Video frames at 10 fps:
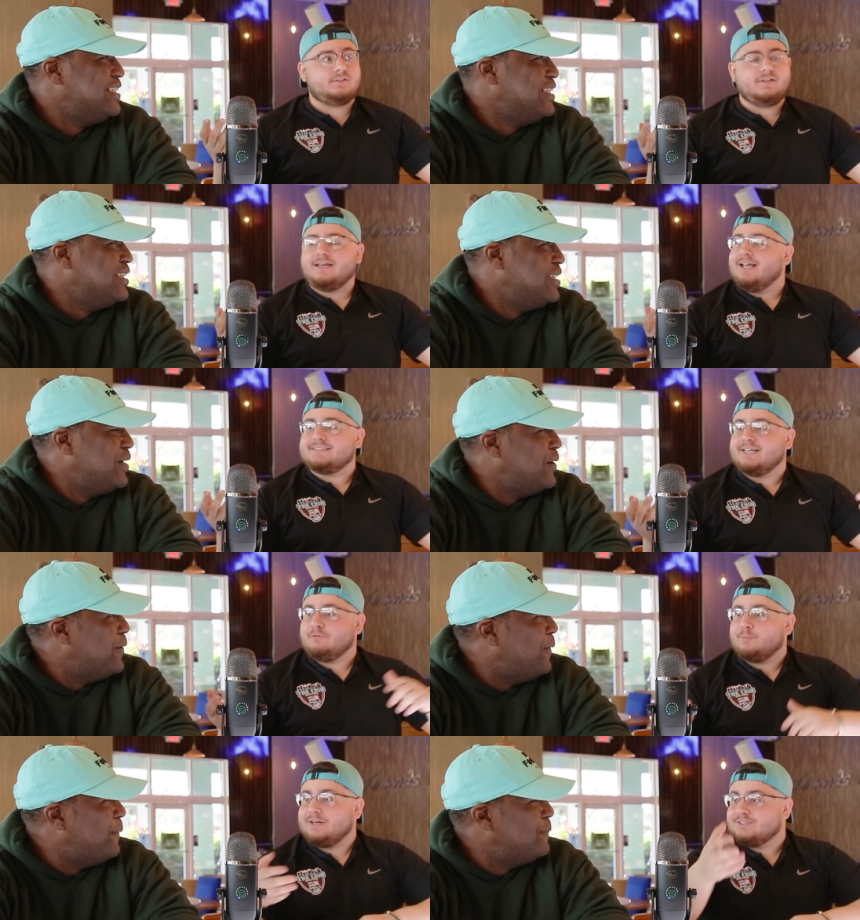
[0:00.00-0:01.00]
Speaker 1: I see
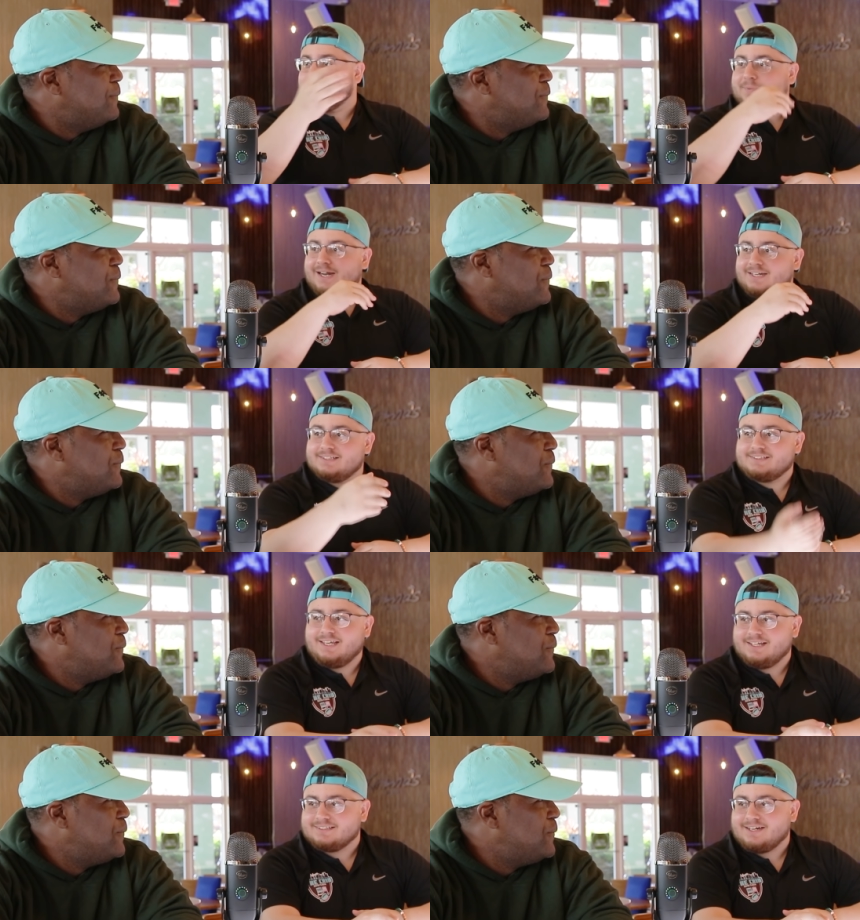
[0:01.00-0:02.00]
everybody jumping out of the
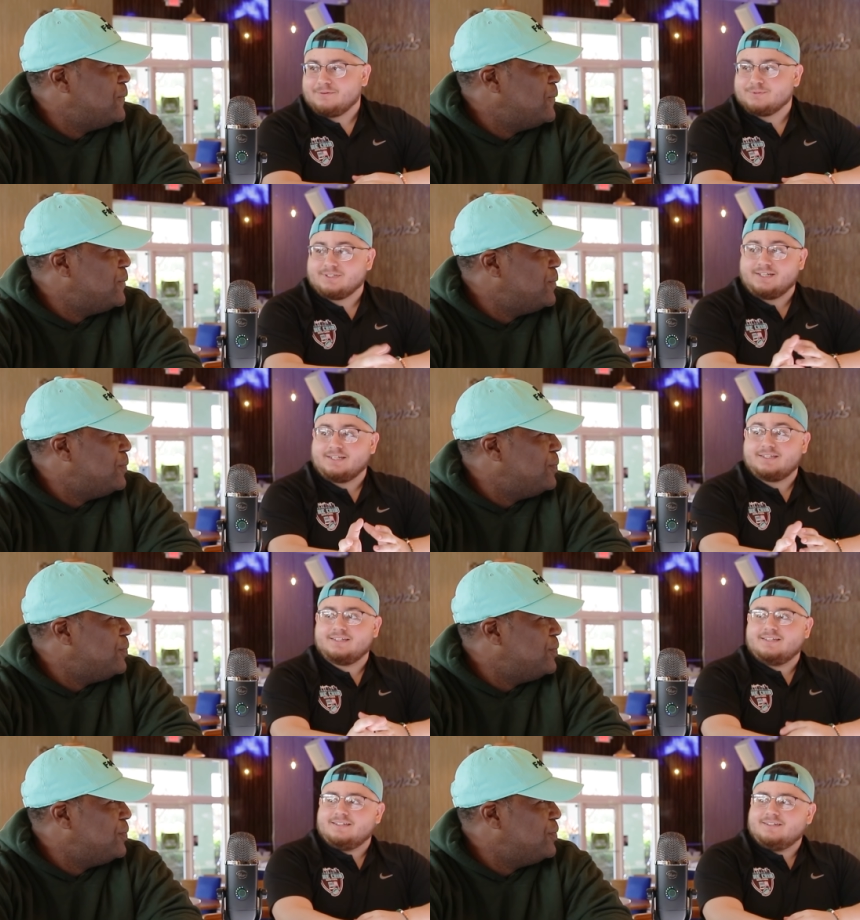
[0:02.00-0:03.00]
stands, and I was like,
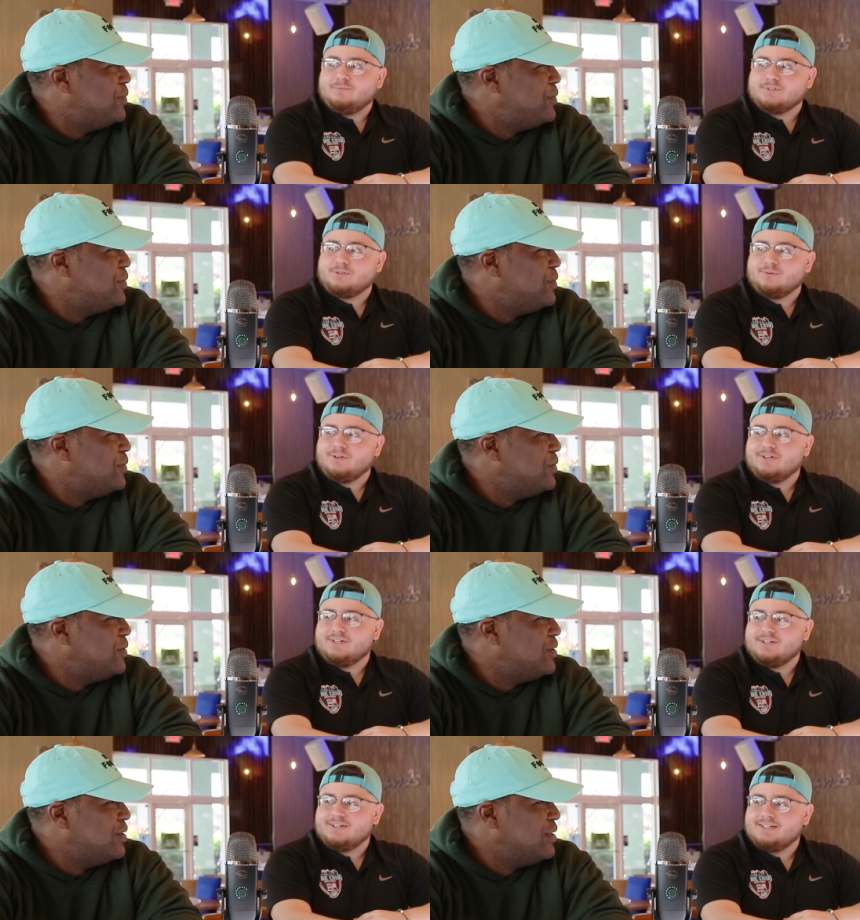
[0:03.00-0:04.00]
what's going on here?
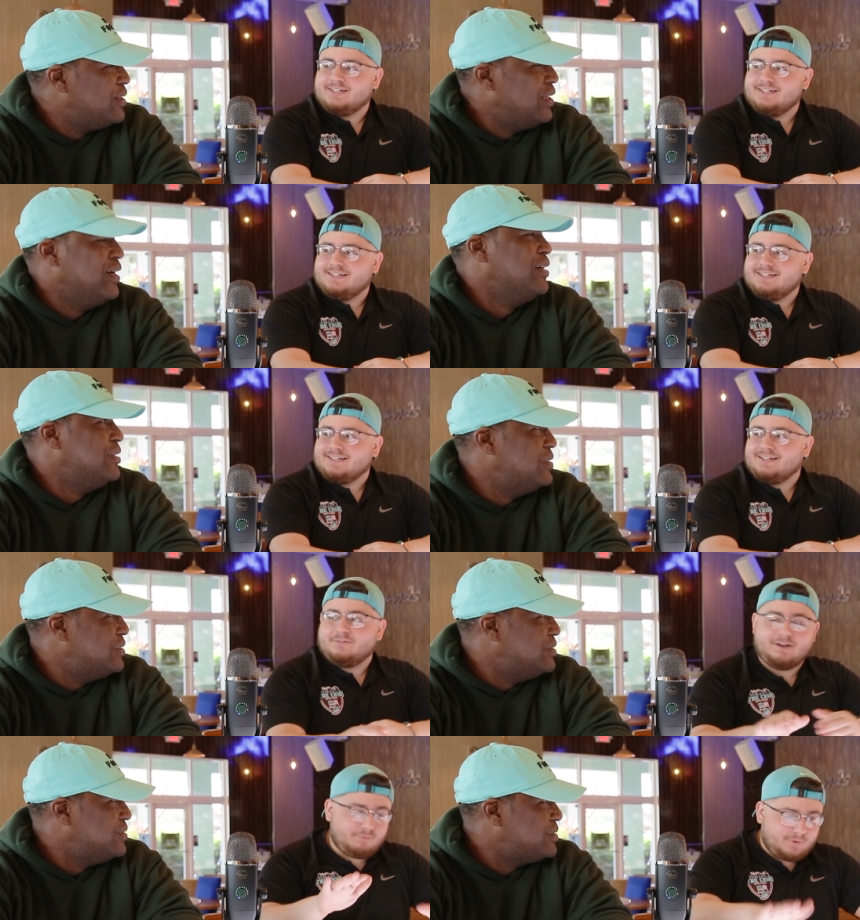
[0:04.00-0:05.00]
Yeah. And then
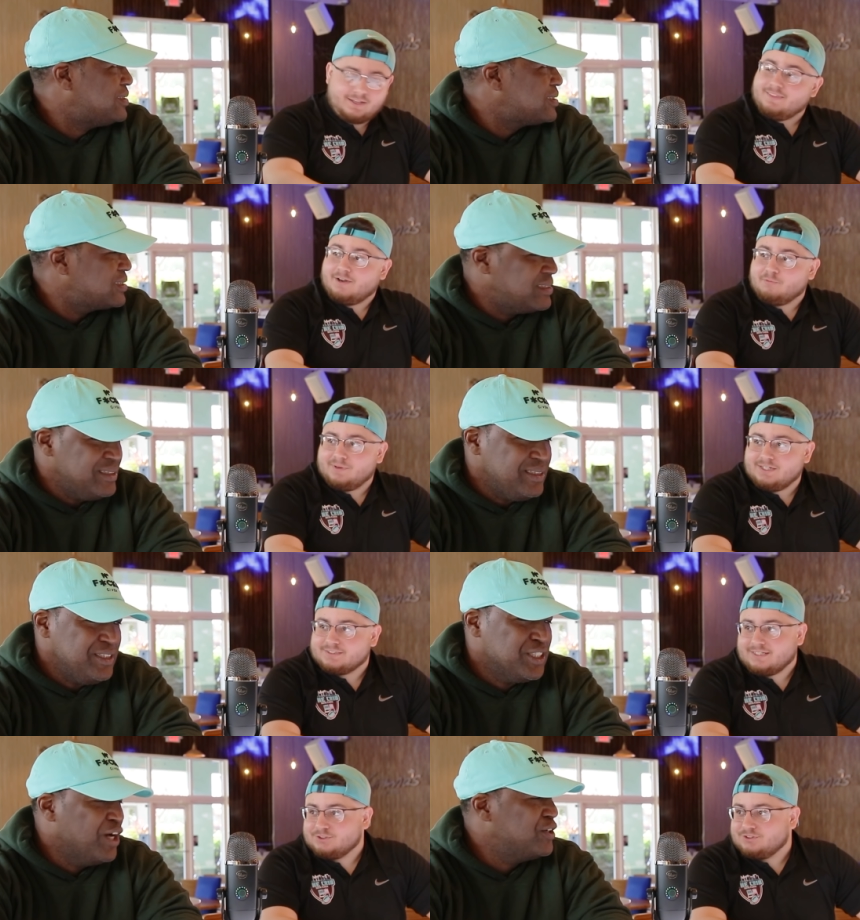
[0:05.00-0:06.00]
everybody just
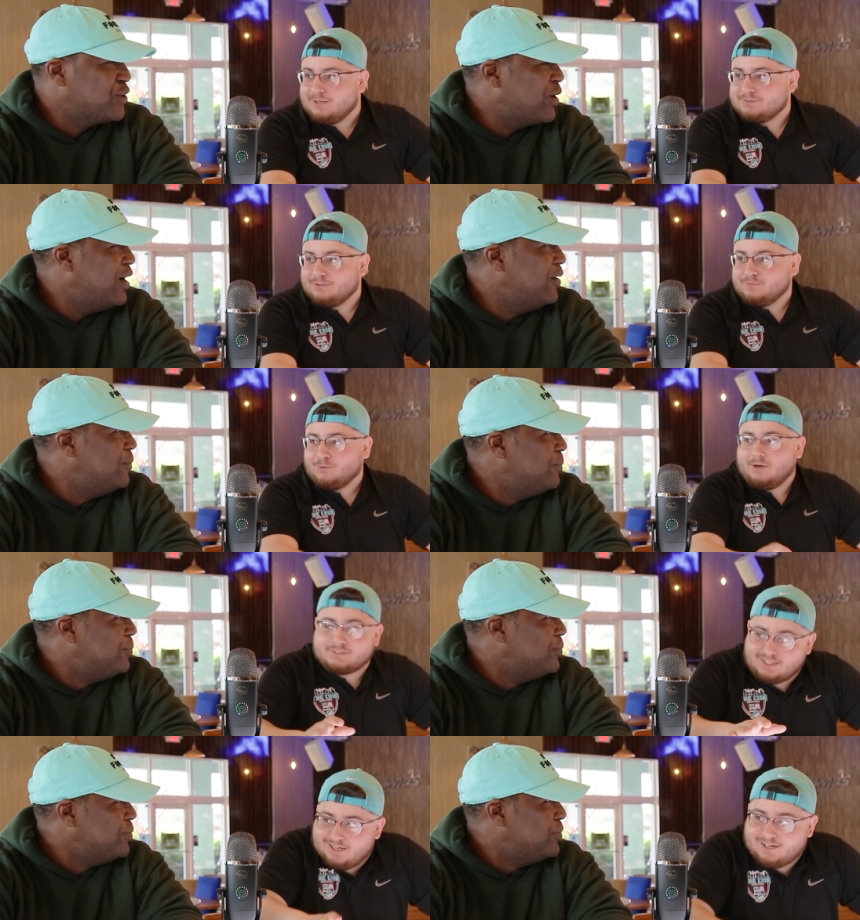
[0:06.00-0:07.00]
dropped on the ground. To the floor. I was like,
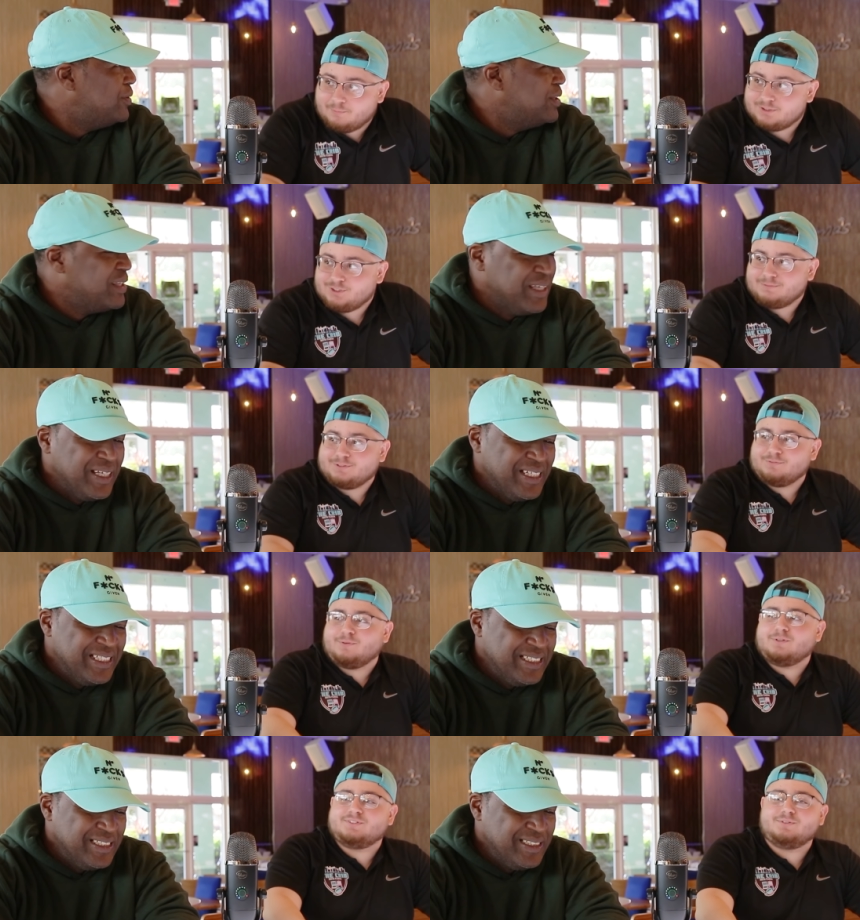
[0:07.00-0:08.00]
all right, I'm going to drop to the floor
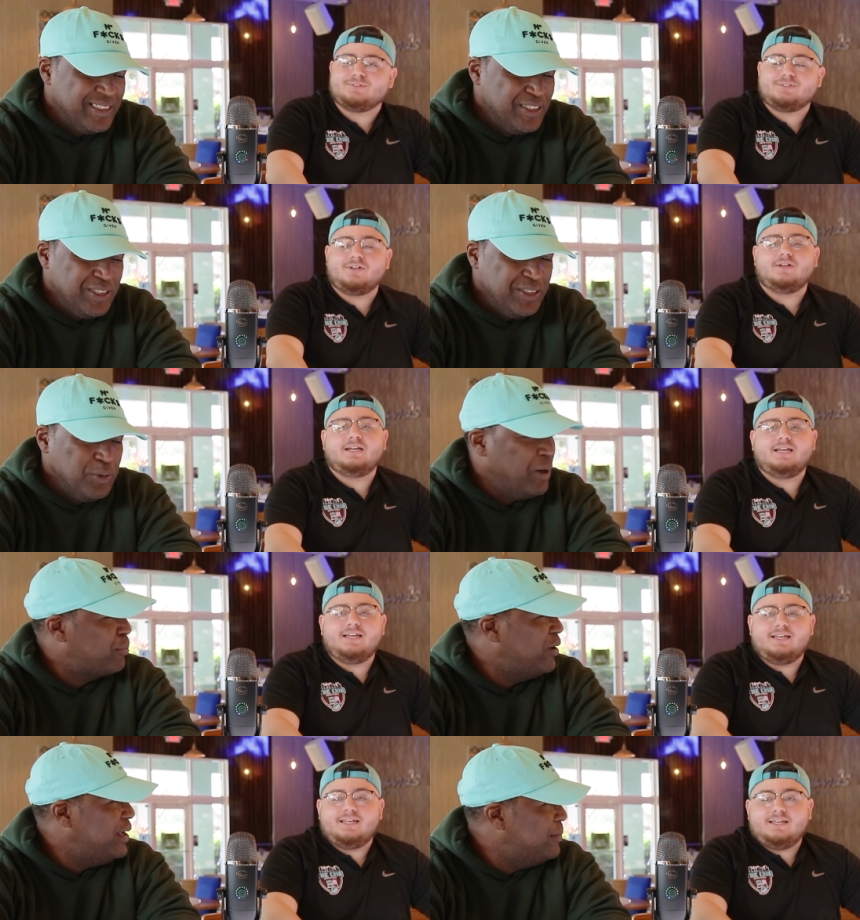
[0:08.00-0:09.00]
too. So you weren't
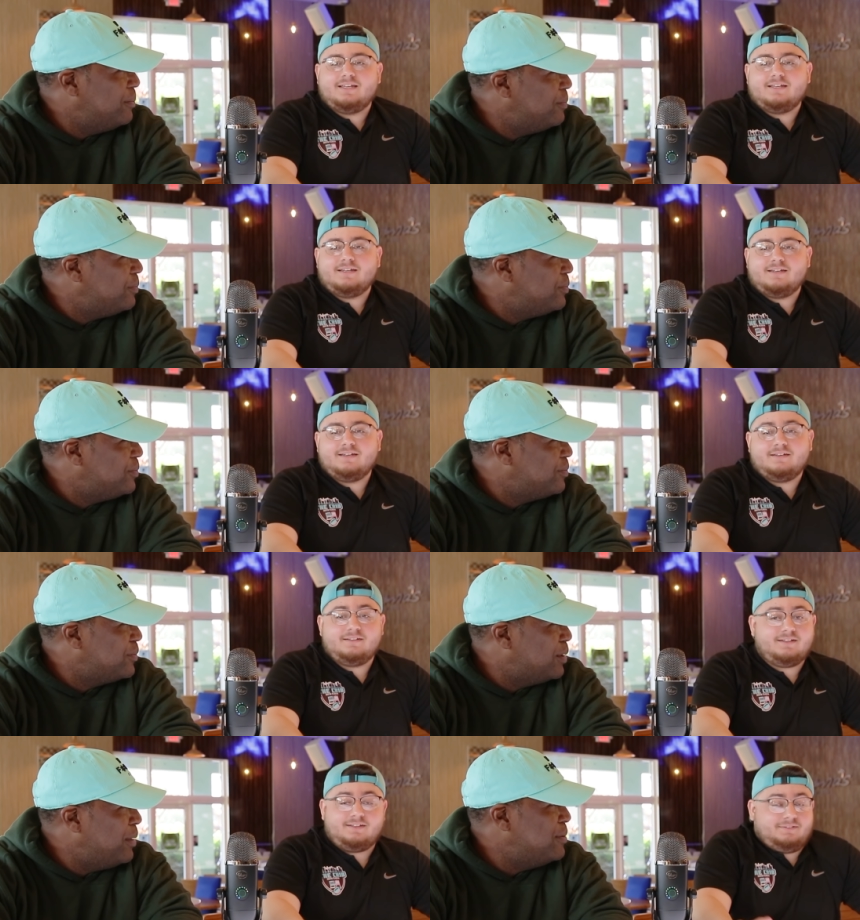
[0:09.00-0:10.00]
praying?
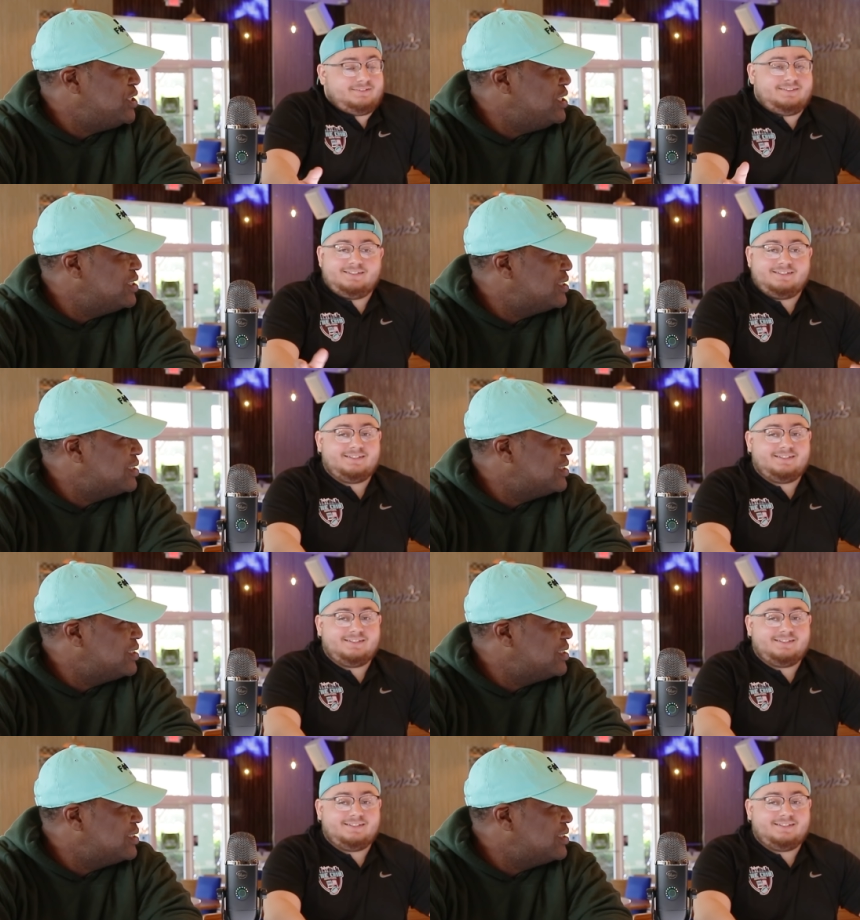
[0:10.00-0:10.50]
Baby Jesus?